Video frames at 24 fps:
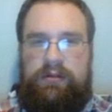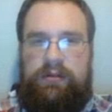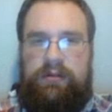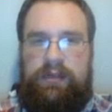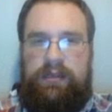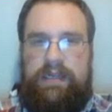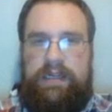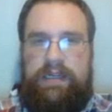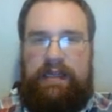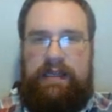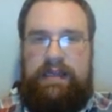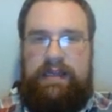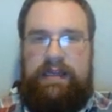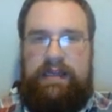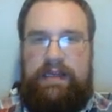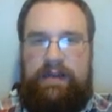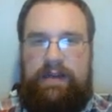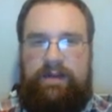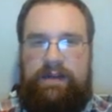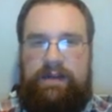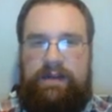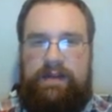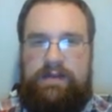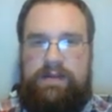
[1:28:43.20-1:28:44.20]
hate that I
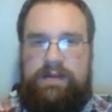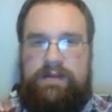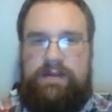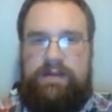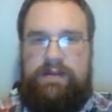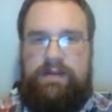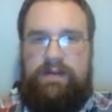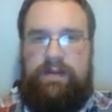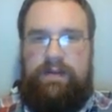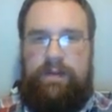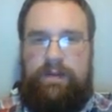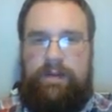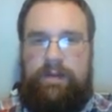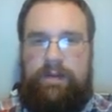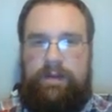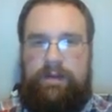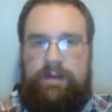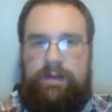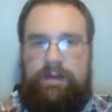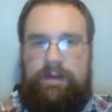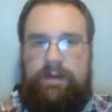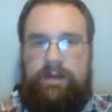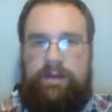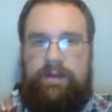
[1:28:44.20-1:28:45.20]
have to scroll
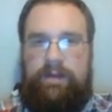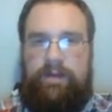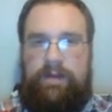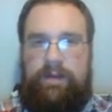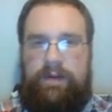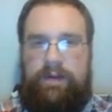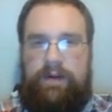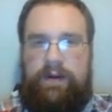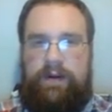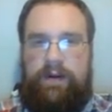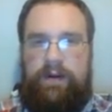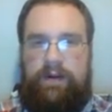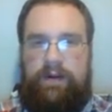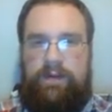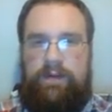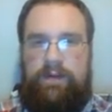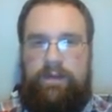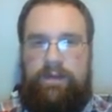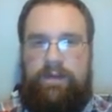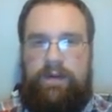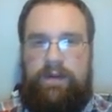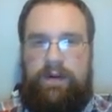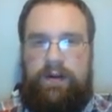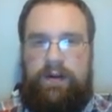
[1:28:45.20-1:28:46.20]
so far, too
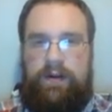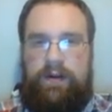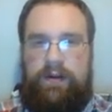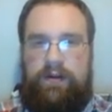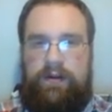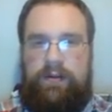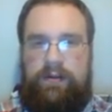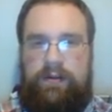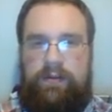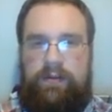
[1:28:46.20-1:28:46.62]
far.